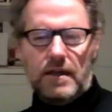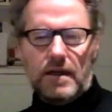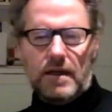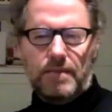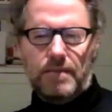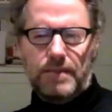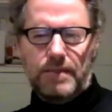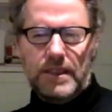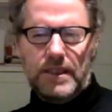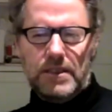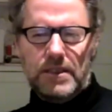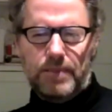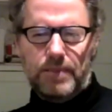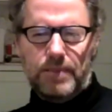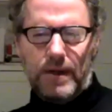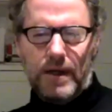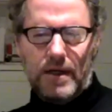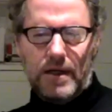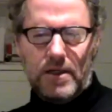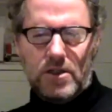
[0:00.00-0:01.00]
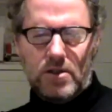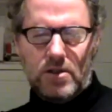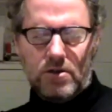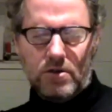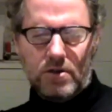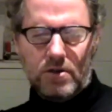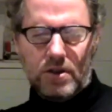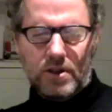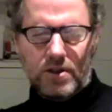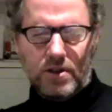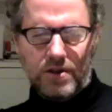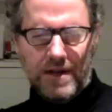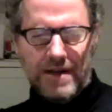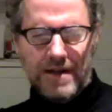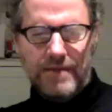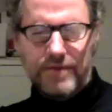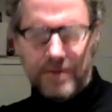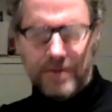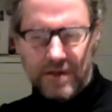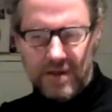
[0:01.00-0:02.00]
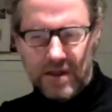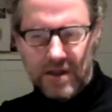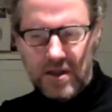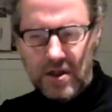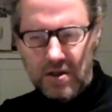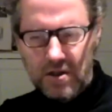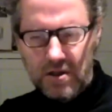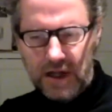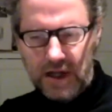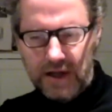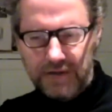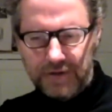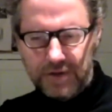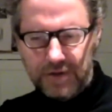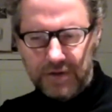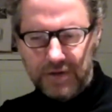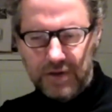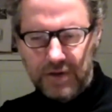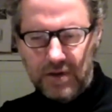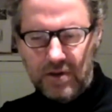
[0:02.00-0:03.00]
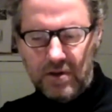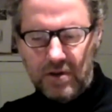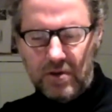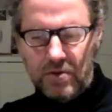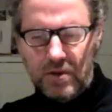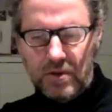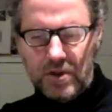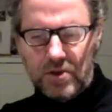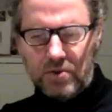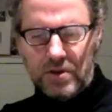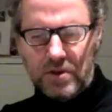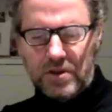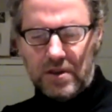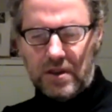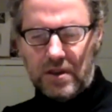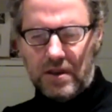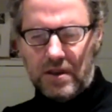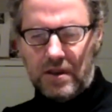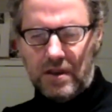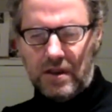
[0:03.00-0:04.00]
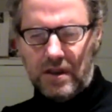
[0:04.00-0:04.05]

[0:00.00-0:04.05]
a piece by Tor Krever in the New Left Review, which was a,